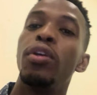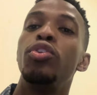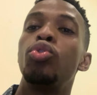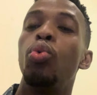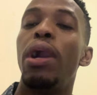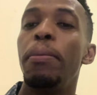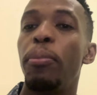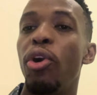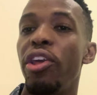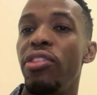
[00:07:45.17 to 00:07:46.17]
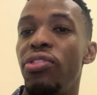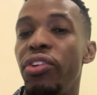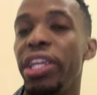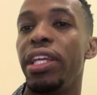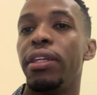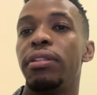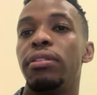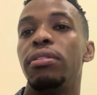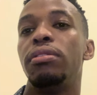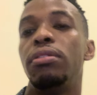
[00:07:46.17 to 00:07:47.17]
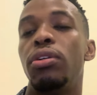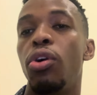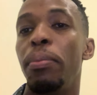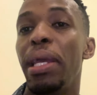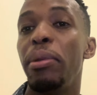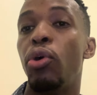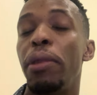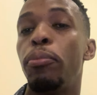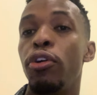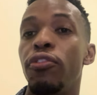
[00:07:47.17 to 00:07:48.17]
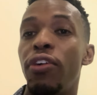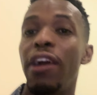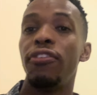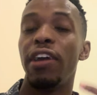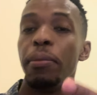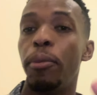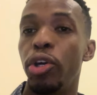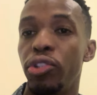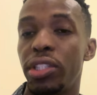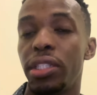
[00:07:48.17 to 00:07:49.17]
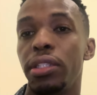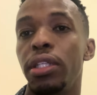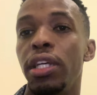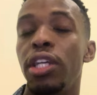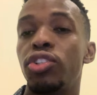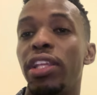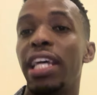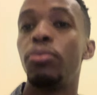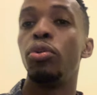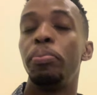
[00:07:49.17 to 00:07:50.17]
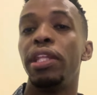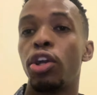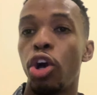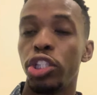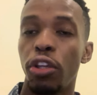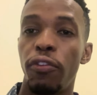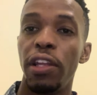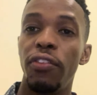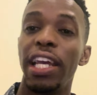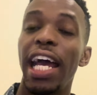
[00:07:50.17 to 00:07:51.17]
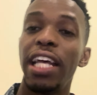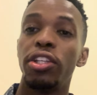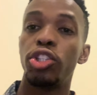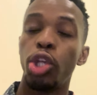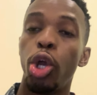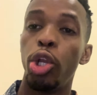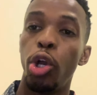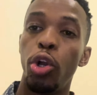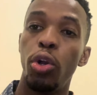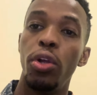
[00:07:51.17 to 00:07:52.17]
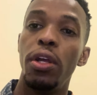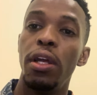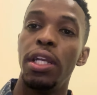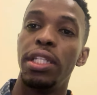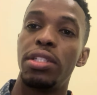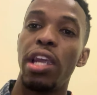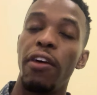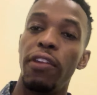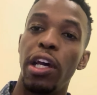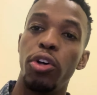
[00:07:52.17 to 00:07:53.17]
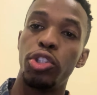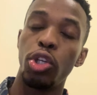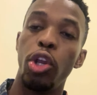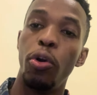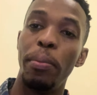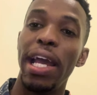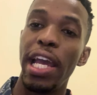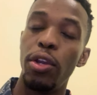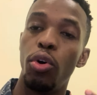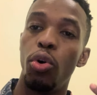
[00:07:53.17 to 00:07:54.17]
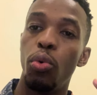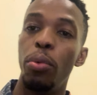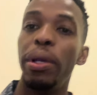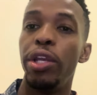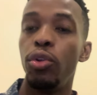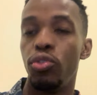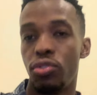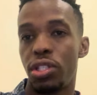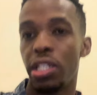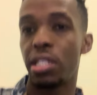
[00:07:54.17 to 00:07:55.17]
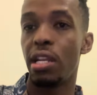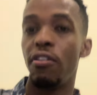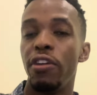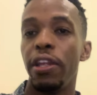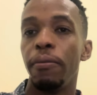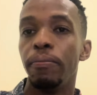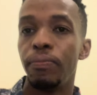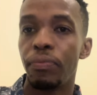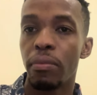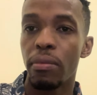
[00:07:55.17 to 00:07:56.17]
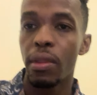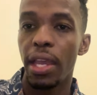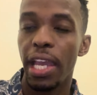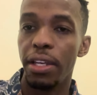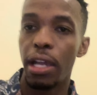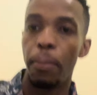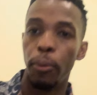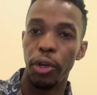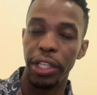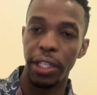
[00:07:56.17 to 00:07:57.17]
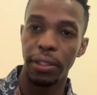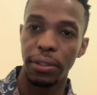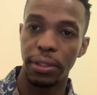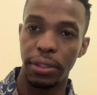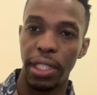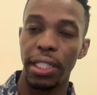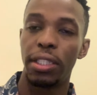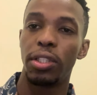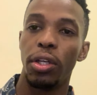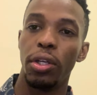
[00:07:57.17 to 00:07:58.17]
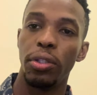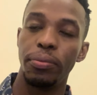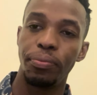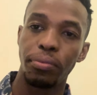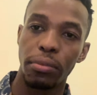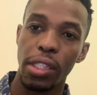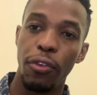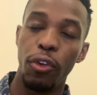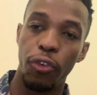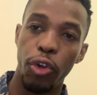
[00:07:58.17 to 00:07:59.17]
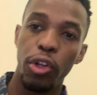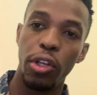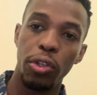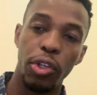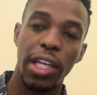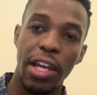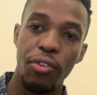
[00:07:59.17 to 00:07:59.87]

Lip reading: to 1.3, or maybe 1.5 at most. So that would be the cost of living as a solo traveler or solo man or woman who's just living in Cambodia. All right, so if you're frugal, you can